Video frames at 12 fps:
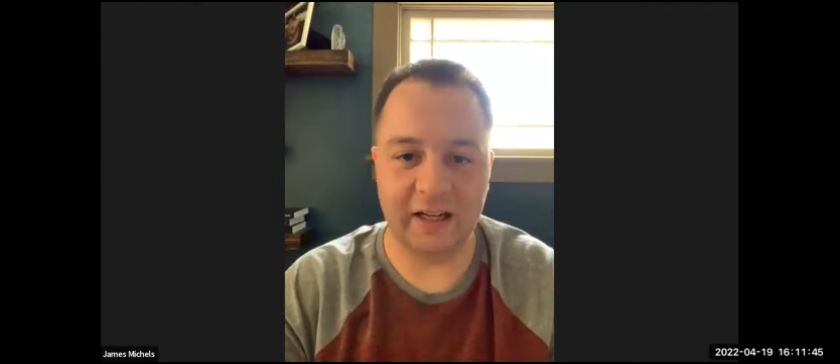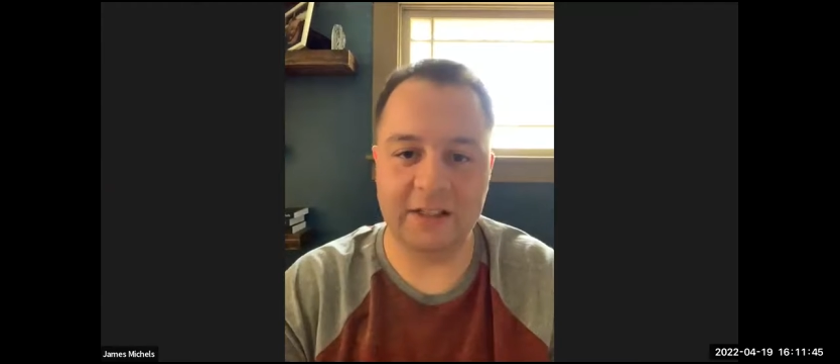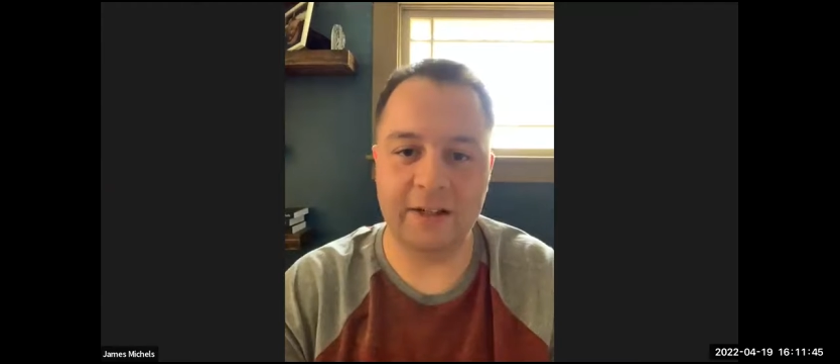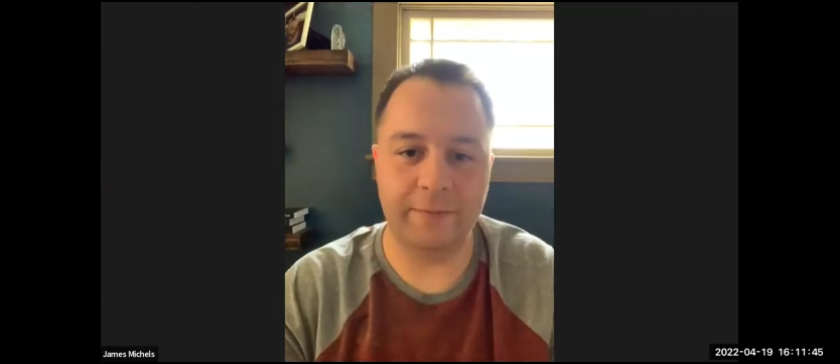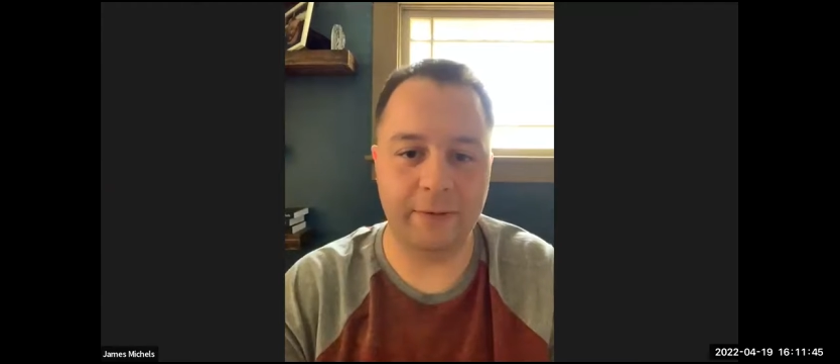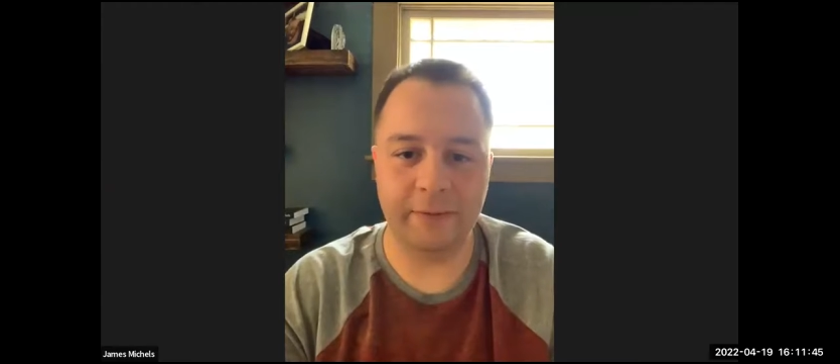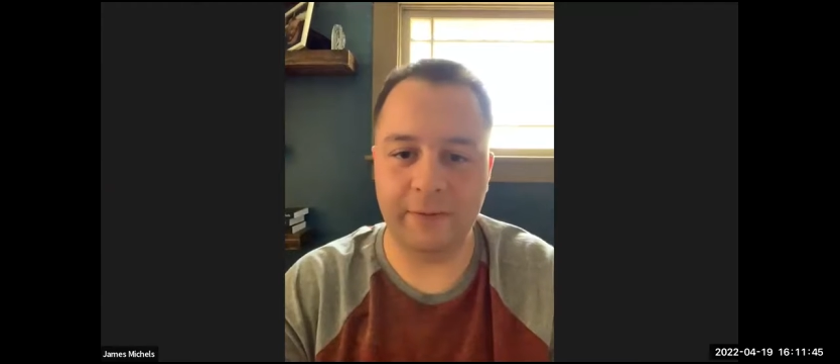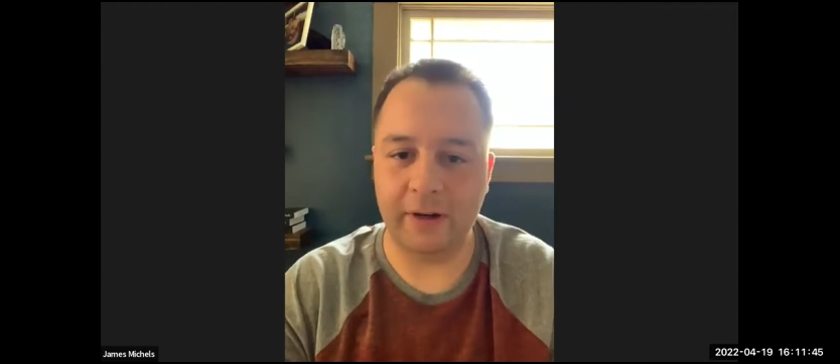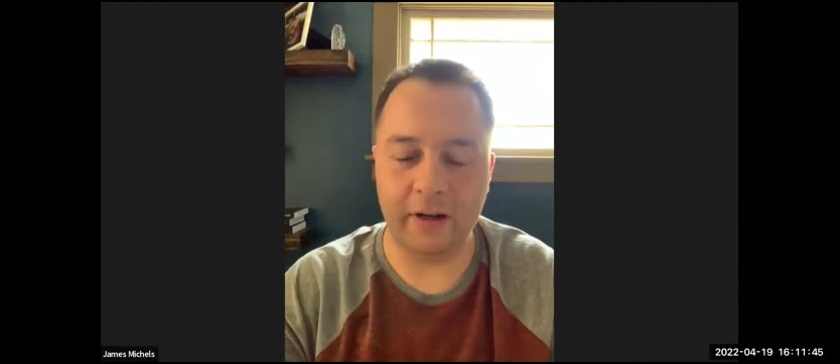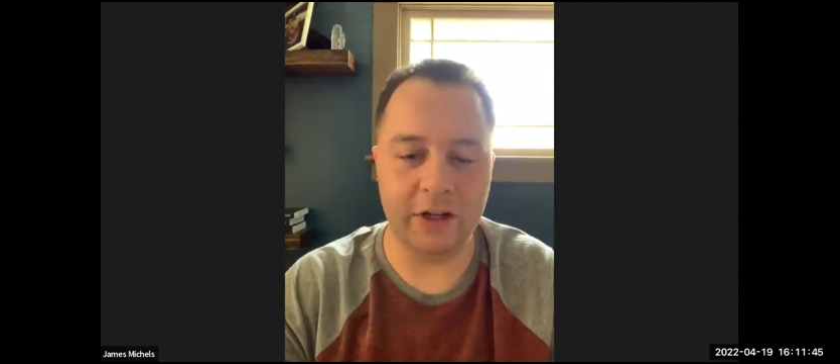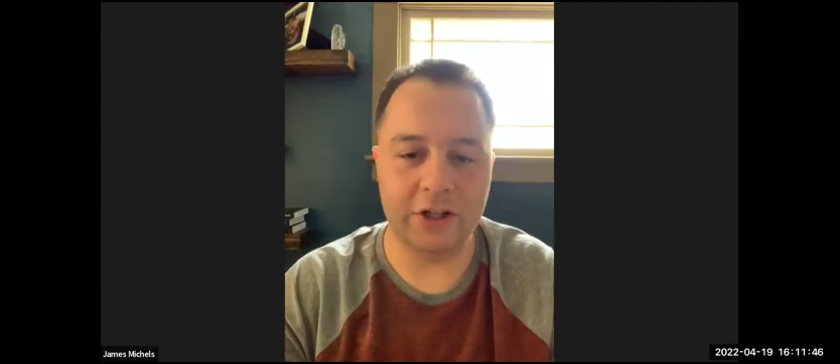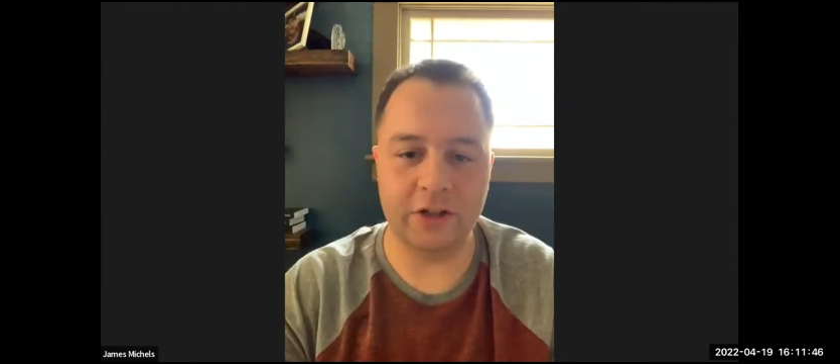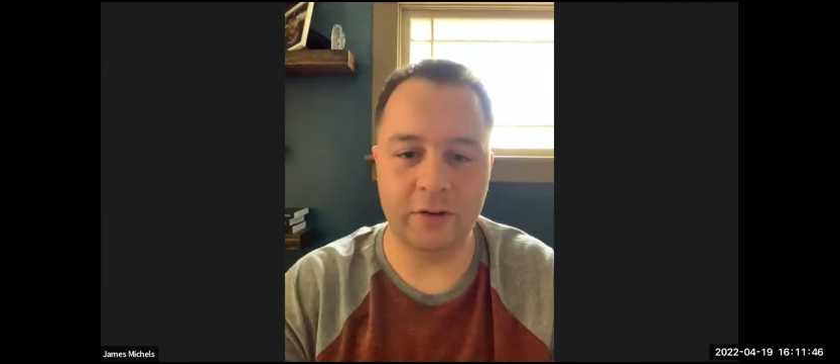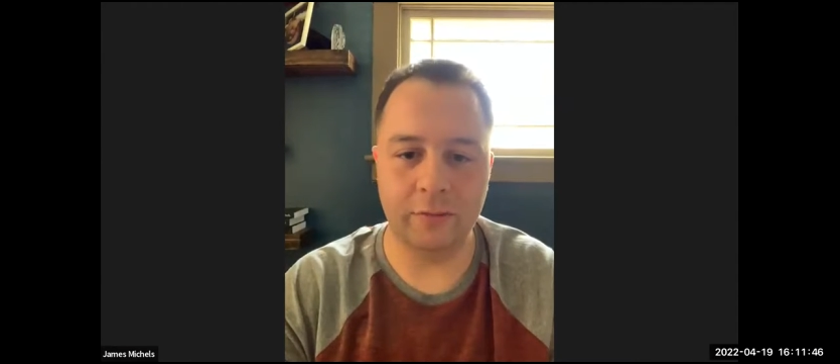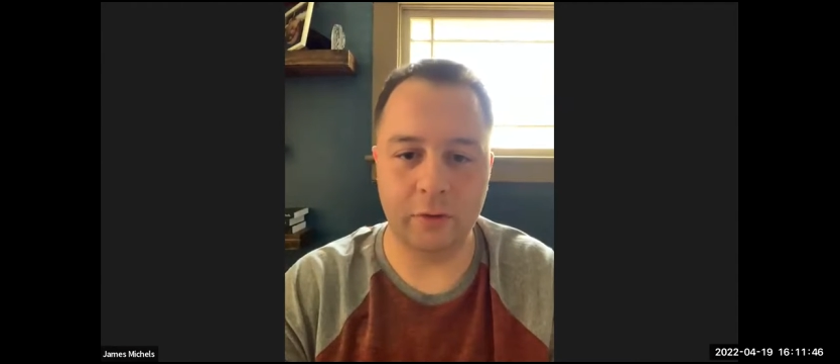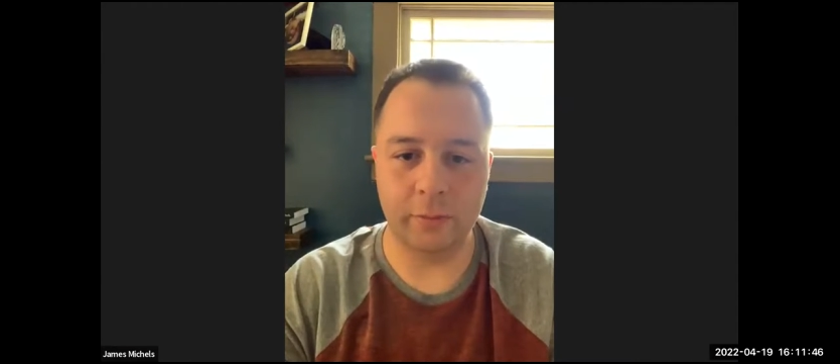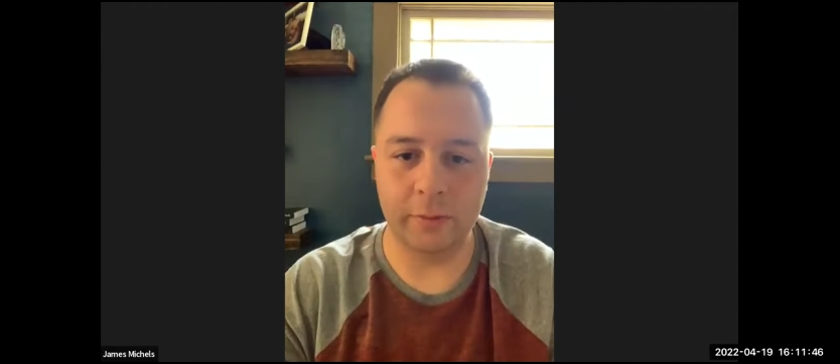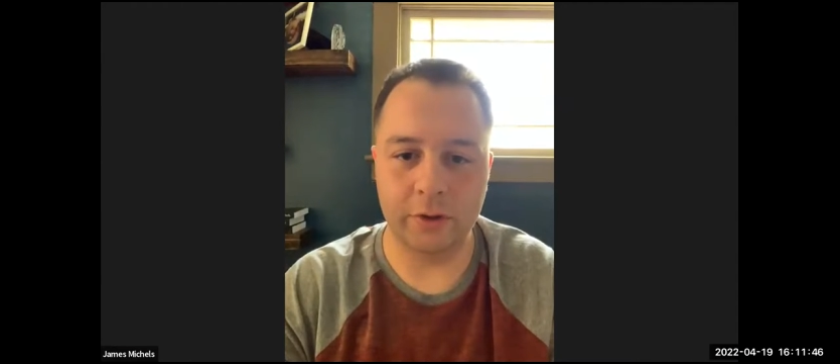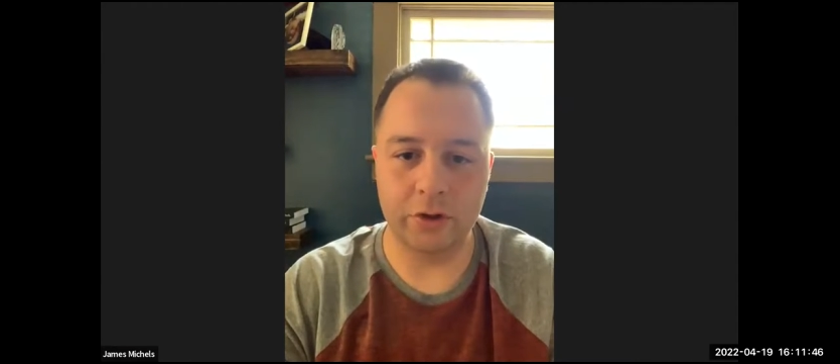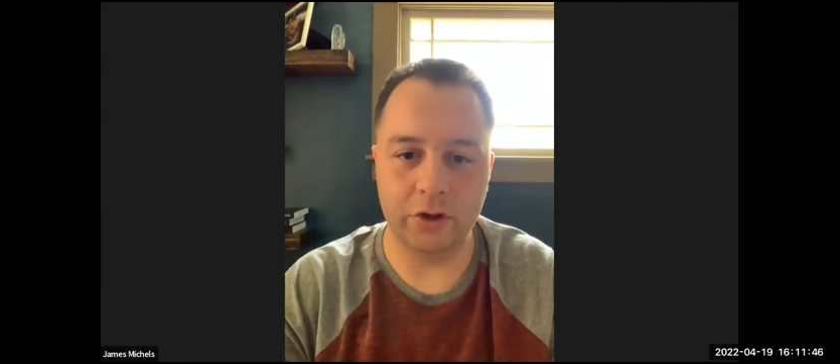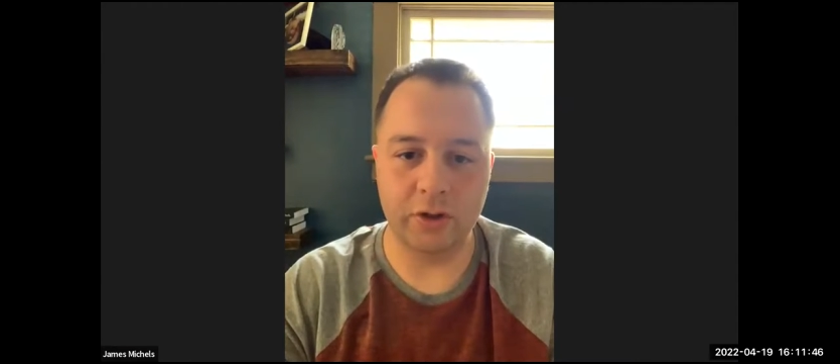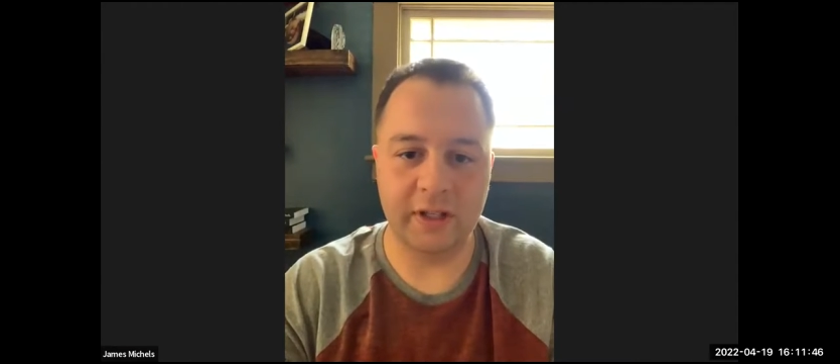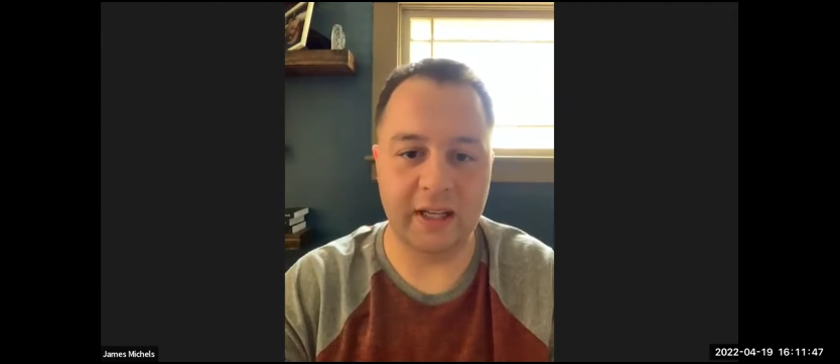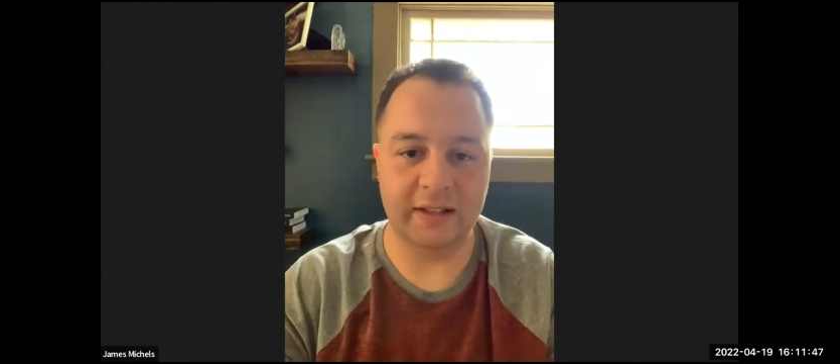a different variation of Romeo and
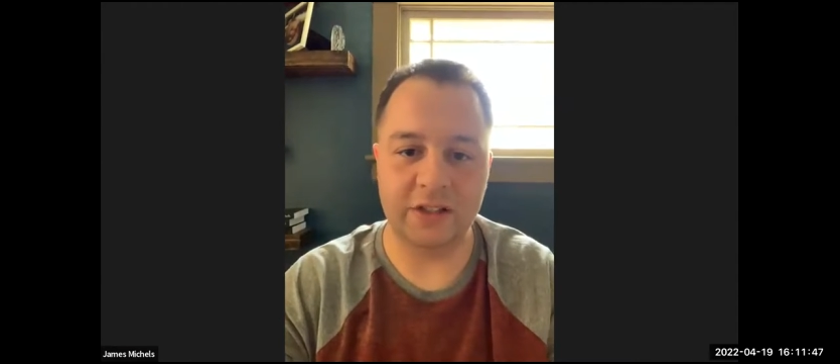Juliet.